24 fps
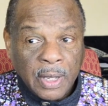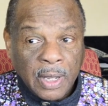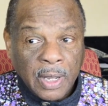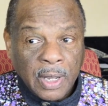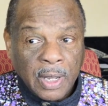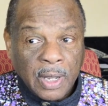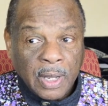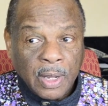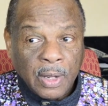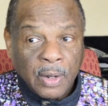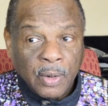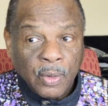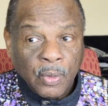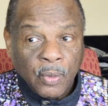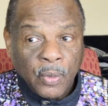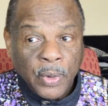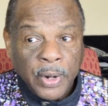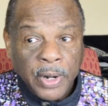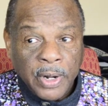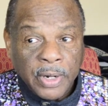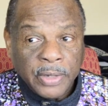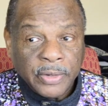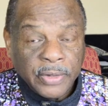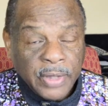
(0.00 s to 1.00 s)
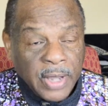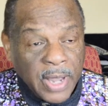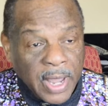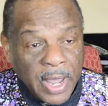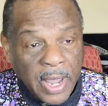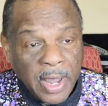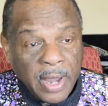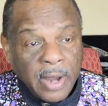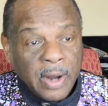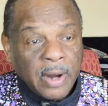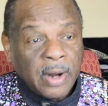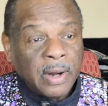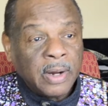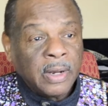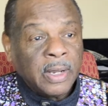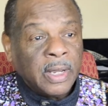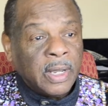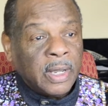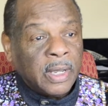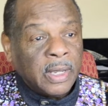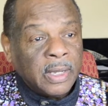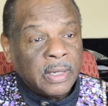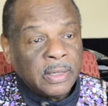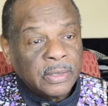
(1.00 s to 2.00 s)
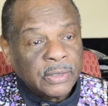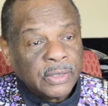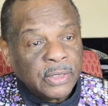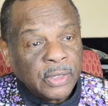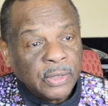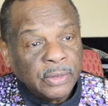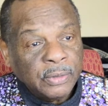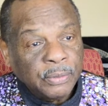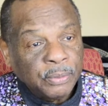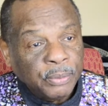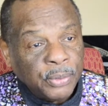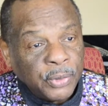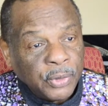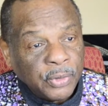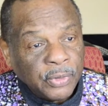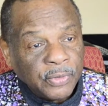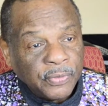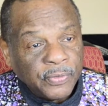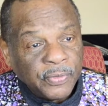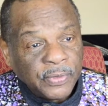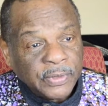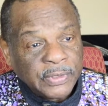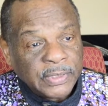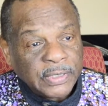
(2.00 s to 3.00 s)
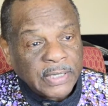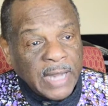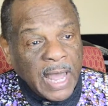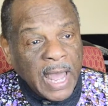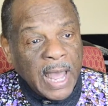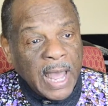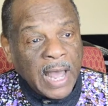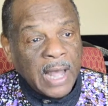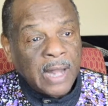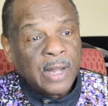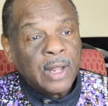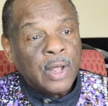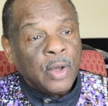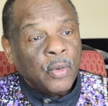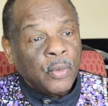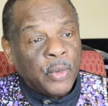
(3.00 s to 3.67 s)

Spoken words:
wearing their hair in a certain beautiful style,